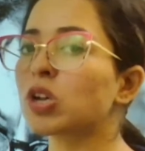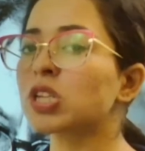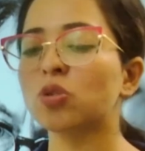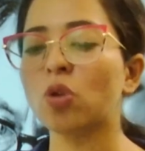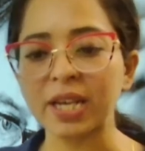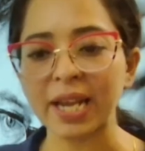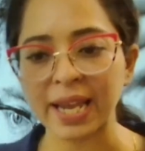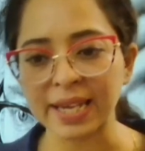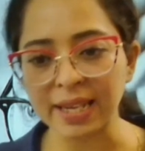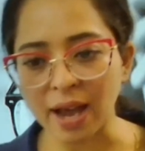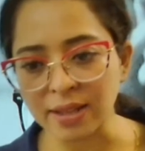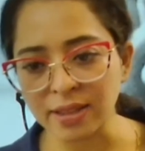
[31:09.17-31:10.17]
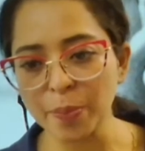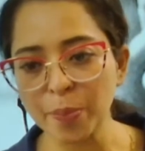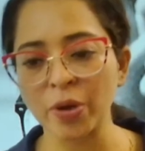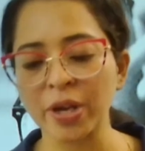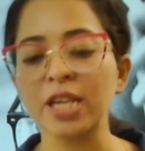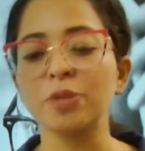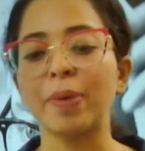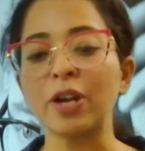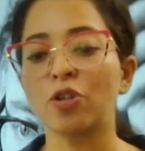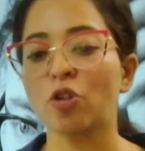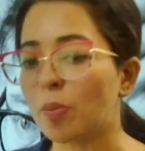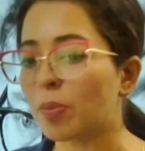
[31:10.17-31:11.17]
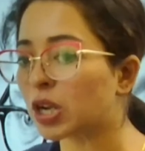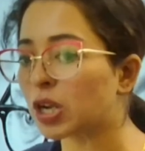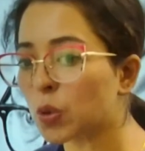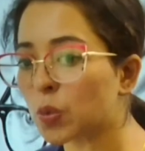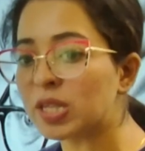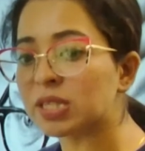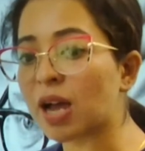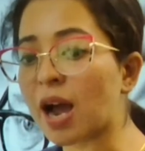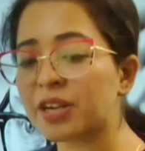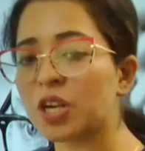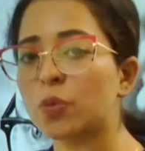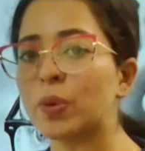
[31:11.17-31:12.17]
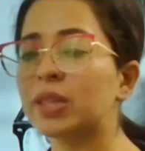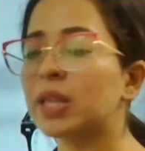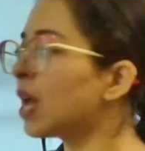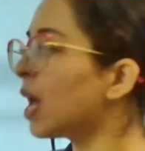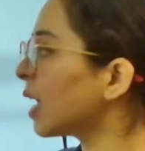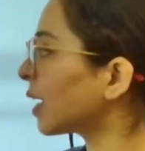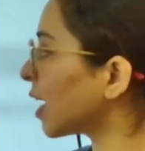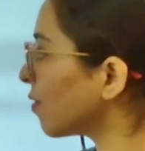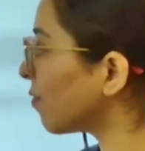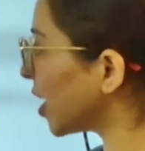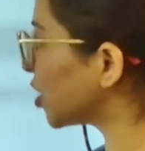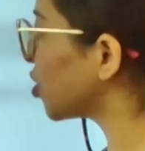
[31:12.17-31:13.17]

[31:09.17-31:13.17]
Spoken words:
not any other poet, but Robert Lowell started with confessional